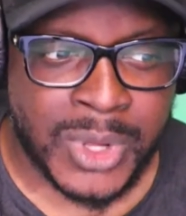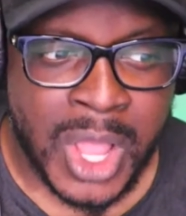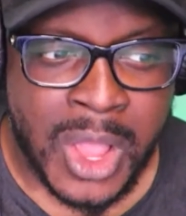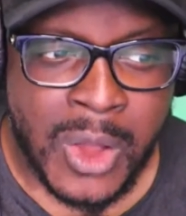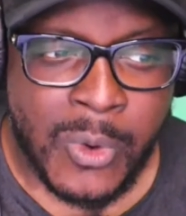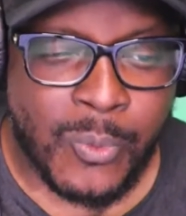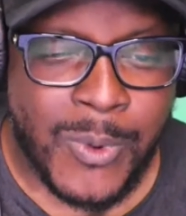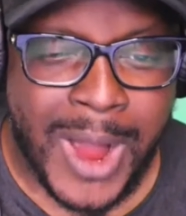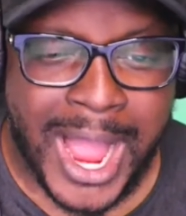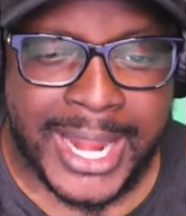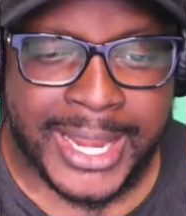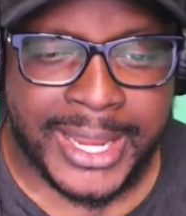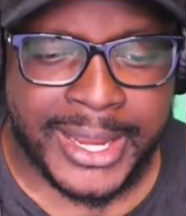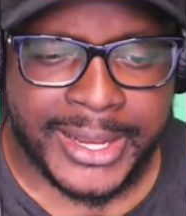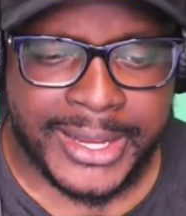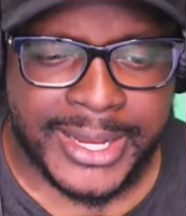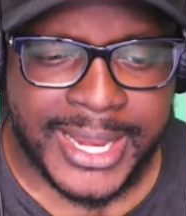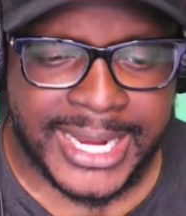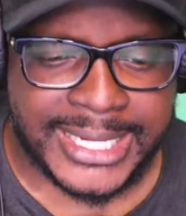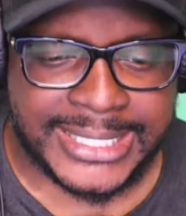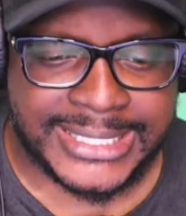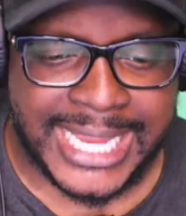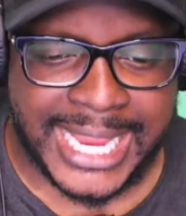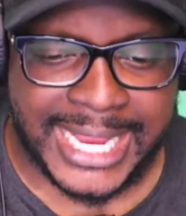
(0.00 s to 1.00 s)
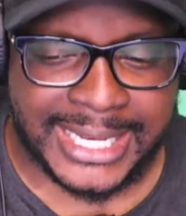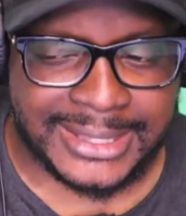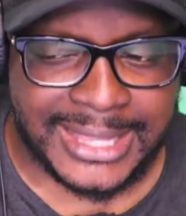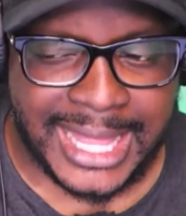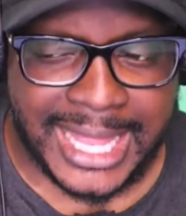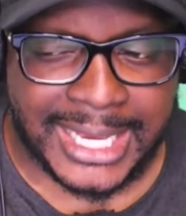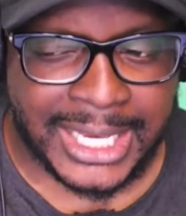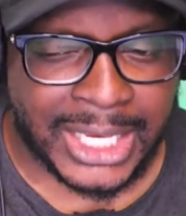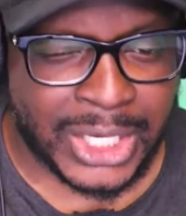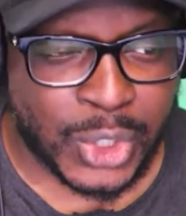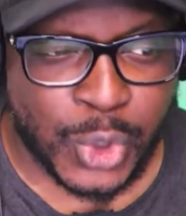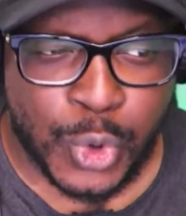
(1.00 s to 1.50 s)
why didn't they take that
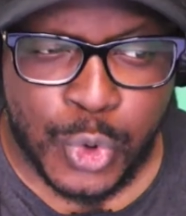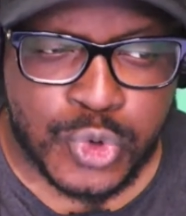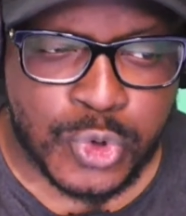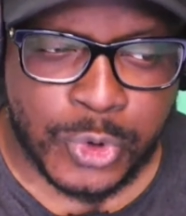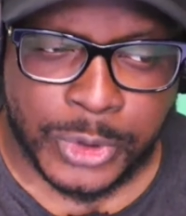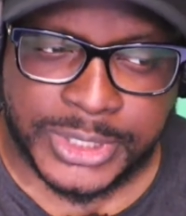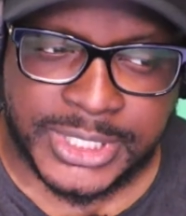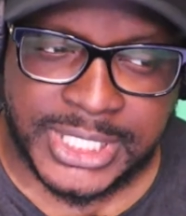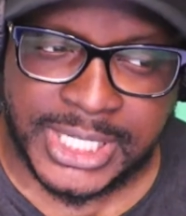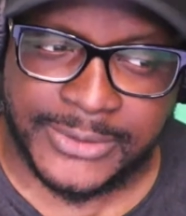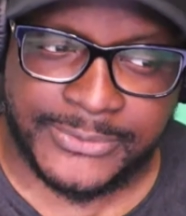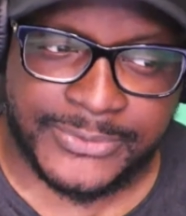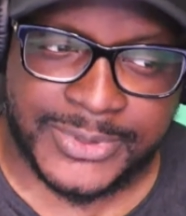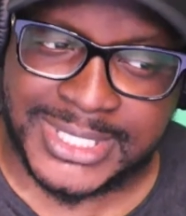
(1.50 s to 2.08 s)
lucrative